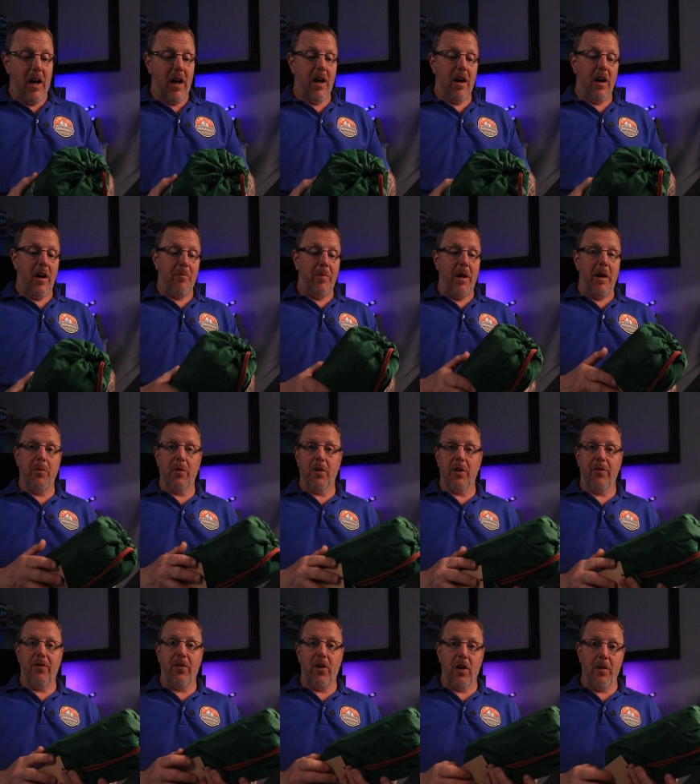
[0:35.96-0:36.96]
Uh, people
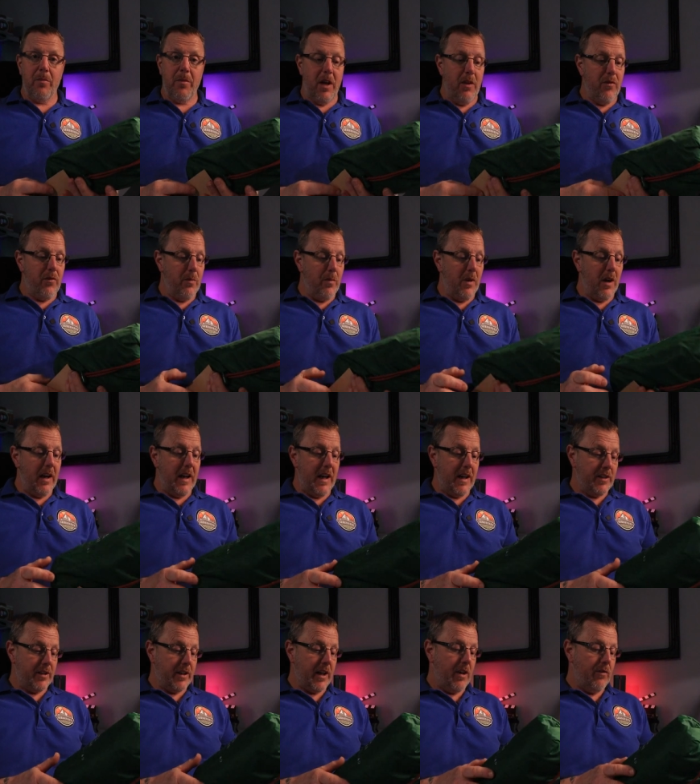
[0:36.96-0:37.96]
that follow me from my
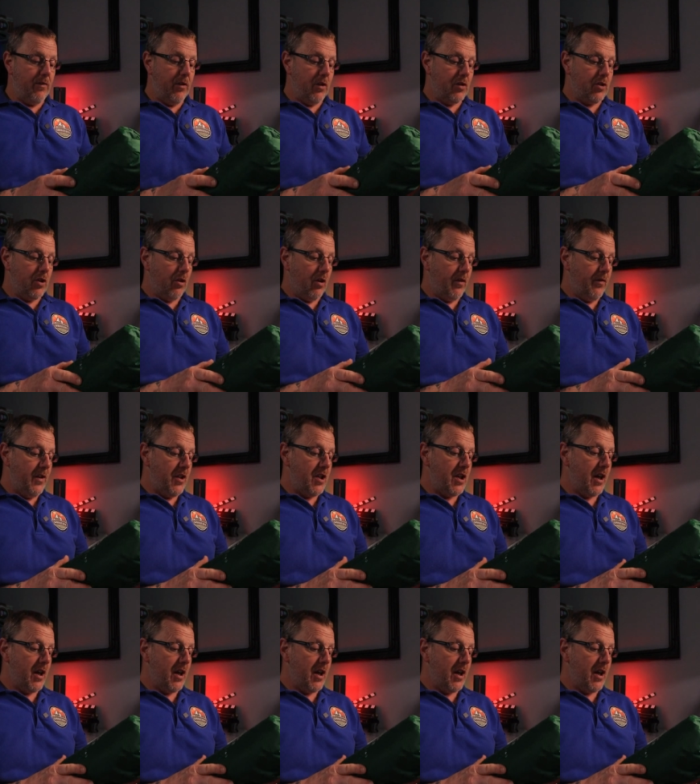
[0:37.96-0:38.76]
landscape vlogtography